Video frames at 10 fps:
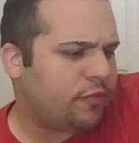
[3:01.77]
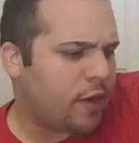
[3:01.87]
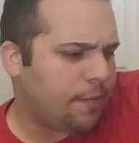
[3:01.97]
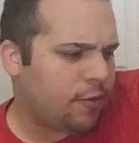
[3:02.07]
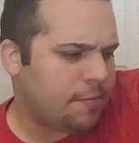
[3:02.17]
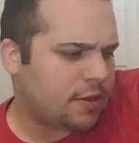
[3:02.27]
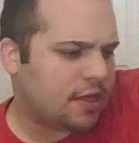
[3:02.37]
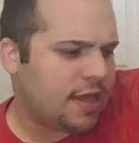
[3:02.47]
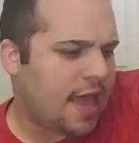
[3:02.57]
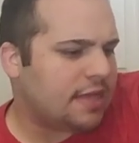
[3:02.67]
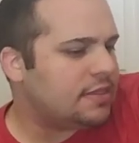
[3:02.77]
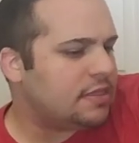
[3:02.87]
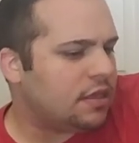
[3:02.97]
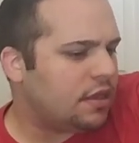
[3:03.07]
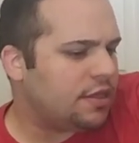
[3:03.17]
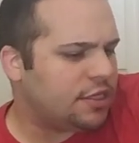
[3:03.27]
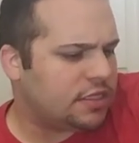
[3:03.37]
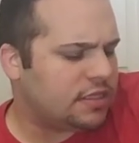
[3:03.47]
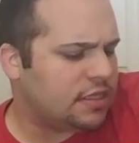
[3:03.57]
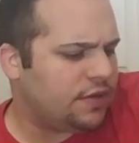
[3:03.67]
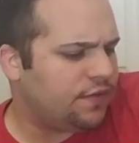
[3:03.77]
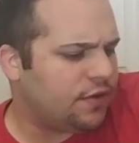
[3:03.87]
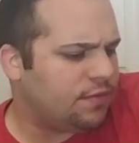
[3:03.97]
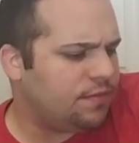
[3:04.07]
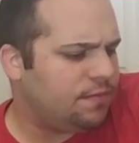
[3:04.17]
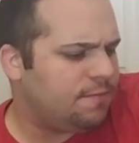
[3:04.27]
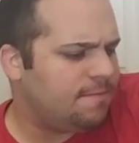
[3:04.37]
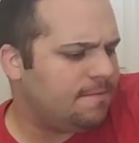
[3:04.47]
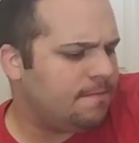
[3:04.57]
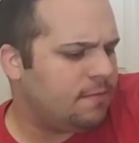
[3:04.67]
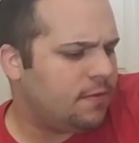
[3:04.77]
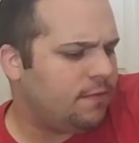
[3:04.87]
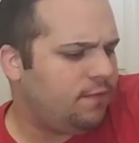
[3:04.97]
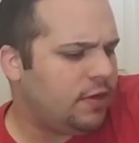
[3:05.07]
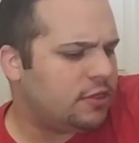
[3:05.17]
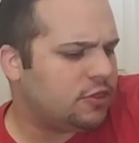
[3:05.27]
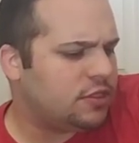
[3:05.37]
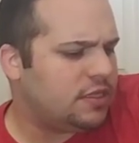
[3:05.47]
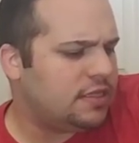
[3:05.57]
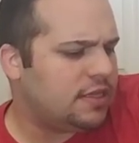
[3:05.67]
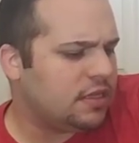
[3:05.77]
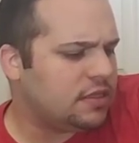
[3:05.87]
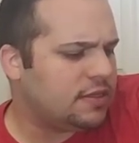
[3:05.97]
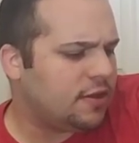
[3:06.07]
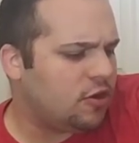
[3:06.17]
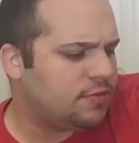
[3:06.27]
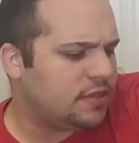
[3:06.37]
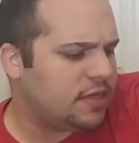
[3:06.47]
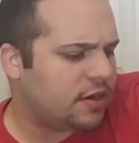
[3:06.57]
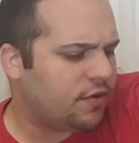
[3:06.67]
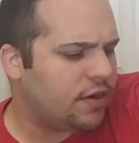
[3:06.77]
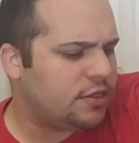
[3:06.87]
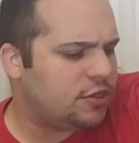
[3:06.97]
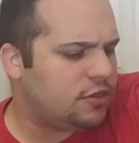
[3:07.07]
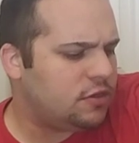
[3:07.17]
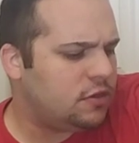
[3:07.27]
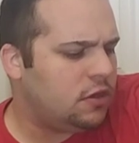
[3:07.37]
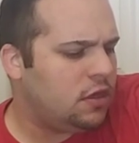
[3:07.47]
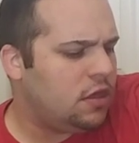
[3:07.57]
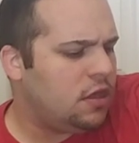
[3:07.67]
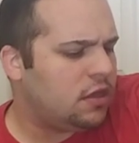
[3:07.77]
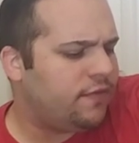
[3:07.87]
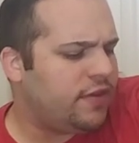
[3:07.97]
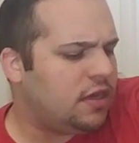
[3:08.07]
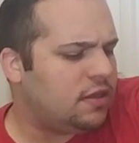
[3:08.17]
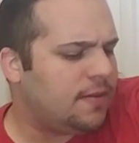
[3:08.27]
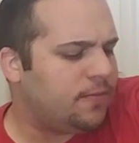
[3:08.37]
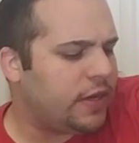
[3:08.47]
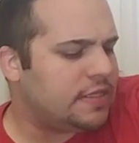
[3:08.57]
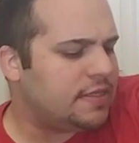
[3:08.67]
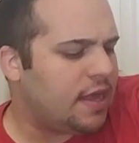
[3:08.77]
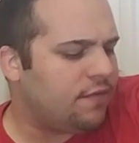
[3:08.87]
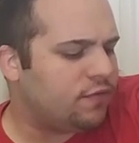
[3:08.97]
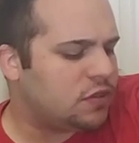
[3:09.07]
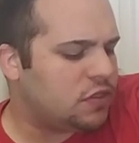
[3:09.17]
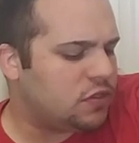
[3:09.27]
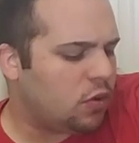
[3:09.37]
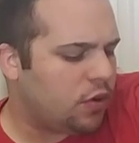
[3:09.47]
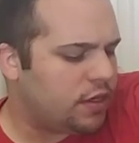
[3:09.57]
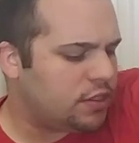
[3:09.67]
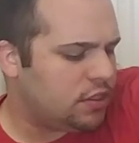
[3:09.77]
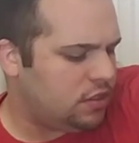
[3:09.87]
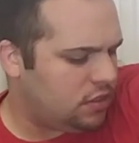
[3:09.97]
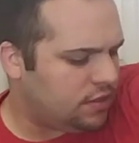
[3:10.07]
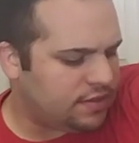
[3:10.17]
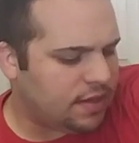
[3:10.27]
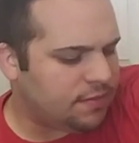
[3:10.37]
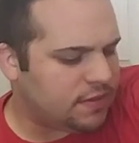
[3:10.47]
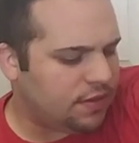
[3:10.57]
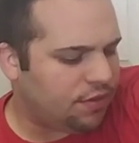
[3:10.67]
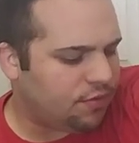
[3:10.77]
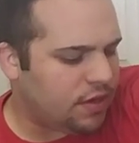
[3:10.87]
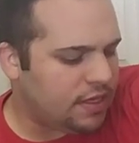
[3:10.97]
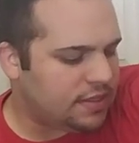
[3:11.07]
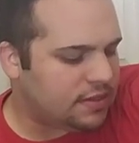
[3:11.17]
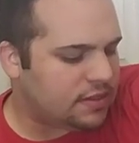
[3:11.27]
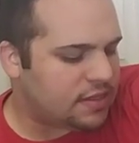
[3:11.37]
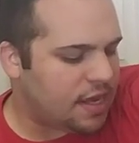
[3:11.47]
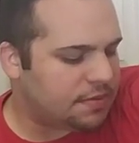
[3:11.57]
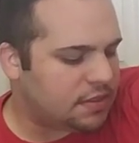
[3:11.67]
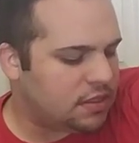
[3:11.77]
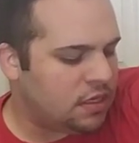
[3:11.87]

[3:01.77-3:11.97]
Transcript: prop replica as seen in the Justice League film. Features detailed sculpt and decoration. Conveniently breaks down for storage. Assembles in 3 easy steps